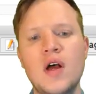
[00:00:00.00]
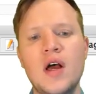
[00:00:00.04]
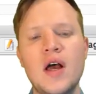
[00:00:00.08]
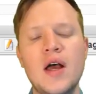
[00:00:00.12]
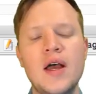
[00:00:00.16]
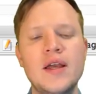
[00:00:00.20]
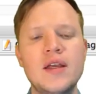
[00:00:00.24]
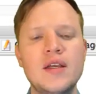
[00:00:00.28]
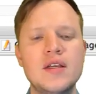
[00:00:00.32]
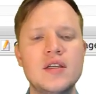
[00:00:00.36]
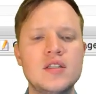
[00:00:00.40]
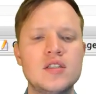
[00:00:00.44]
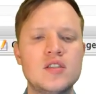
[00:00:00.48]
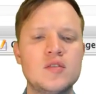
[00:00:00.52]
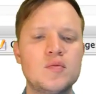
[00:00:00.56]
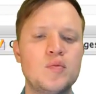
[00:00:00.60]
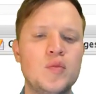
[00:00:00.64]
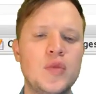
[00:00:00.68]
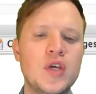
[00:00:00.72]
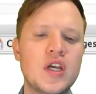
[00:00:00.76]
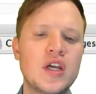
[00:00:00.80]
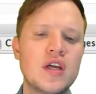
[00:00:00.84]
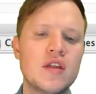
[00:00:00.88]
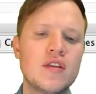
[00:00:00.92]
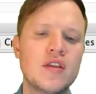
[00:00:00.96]
I is
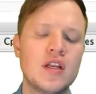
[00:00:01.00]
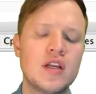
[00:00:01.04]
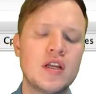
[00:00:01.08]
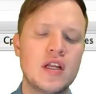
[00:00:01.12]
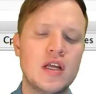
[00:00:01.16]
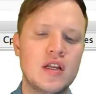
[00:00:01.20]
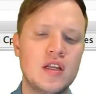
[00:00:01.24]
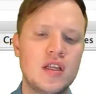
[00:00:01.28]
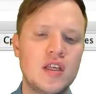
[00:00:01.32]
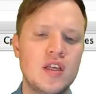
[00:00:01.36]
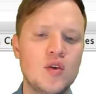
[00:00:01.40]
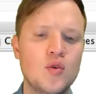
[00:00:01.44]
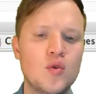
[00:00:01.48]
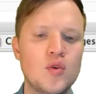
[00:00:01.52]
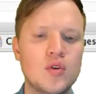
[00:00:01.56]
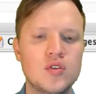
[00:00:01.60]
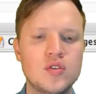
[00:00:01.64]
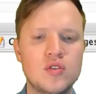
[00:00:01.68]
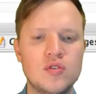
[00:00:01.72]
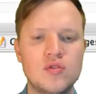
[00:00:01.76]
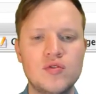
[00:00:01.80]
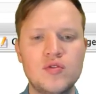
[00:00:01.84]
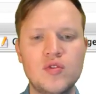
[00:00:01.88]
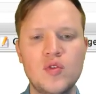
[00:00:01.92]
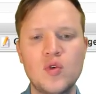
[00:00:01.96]
bigger than and equal
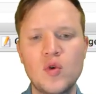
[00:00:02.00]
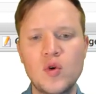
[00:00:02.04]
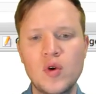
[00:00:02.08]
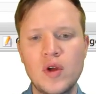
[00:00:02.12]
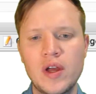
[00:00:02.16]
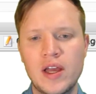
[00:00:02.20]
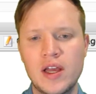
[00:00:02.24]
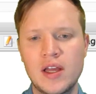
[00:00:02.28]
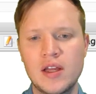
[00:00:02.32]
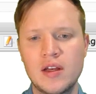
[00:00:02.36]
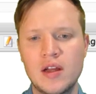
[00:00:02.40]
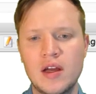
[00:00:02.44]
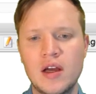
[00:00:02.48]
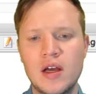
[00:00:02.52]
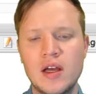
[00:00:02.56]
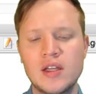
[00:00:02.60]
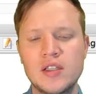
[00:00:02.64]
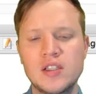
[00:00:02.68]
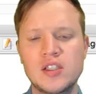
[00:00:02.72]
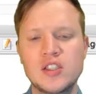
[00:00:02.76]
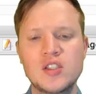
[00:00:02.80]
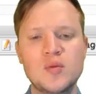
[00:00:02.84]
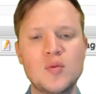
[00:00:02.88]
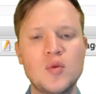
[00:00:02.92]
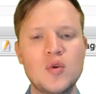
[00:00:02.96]
to 4, and I
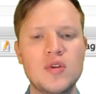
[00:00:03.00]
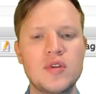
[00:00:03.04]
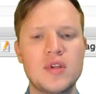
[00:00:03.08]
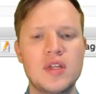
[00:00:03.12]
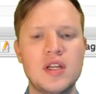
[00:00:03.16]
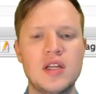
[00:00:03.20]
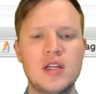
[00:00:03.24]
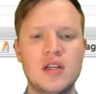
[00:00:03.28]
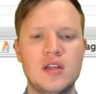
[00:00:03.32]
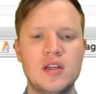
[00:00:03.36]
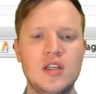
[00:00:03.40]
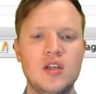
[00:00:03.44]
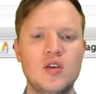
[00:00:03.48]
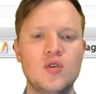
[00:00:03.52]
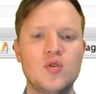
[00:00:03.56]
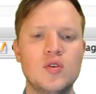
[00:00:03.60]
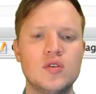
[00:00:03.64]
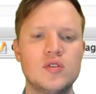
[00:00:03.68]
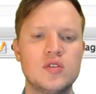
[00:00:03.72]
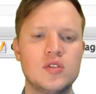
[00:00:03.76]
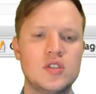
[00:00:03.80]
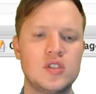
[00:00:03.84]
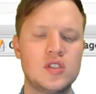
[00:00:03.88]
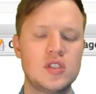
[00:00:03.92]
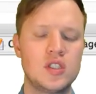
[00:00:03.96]
is smaller than and
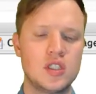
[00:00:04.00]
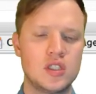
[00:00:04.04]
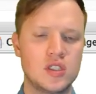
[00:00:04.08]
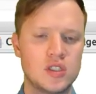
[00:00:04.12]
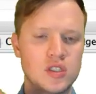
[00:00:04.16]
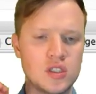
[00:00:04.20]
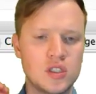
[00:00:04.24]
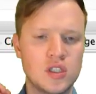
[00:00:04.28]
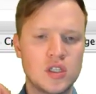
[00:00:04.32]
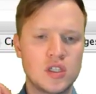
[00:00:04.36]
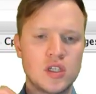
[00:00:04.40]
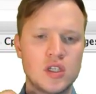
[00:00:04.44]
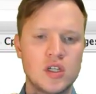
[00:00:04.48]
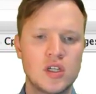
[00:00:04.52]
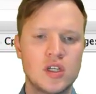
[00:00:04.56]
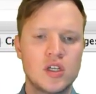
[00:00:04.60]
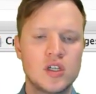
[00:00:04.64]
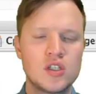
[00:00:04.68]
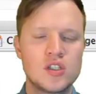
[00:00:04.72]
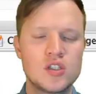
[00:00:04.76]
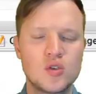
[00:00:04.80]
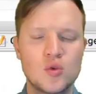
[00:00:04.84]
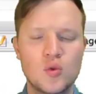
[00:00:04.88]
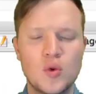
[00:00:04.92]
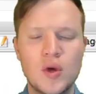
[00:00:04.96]
equal to 6.
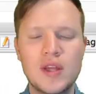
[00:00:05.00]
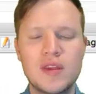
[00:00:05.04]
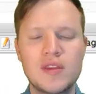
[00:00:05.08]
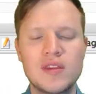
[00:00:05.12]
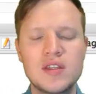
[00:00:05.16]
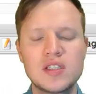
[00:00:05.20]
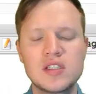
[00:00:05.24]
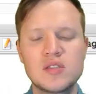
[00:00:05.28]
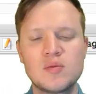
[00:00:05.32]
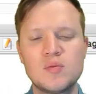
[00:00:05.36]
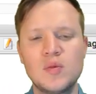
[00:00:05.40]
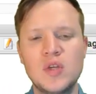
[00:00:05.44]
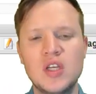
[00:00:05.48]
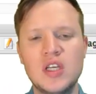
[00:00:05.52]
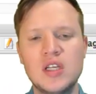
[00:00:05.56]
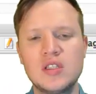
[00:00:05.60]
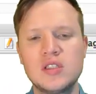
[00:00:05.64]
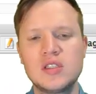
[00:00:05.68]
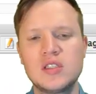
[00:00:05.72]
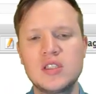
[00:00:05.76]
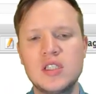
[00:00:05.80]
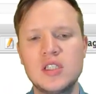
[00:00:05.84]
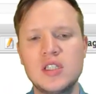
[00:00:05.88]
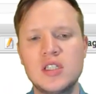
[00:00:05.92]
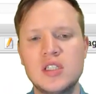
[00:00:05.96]
So what this
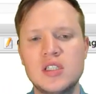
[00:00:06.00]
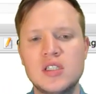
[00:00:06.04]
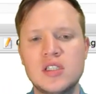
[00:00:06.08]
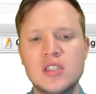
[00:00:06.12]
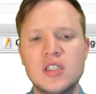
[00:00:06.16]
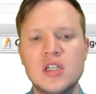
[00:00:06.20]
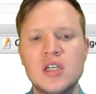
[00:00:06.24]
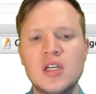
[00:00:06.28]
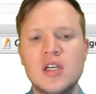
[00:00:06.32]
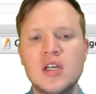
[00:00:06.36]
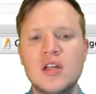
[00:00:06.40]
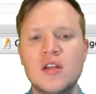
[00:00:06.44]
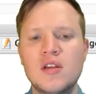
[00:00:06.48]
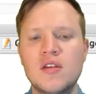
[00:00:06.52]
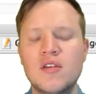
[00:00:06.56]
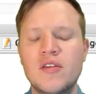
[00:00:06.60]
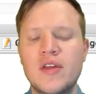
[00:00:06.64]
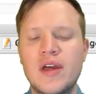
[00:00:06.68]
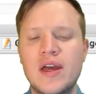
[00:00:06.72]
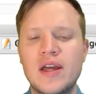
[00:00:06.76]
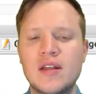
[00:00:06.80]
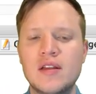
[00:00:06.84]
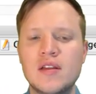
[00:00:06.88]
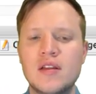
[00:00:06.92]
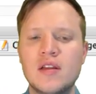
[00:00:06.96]
means is
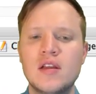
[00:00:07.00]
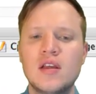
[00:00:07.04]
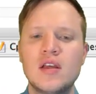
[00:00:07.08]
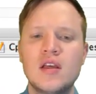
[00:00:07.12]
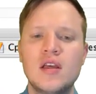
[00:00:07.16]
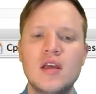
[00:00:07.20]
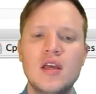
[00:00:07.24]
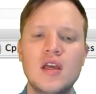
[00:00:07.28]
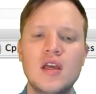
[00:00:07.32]
that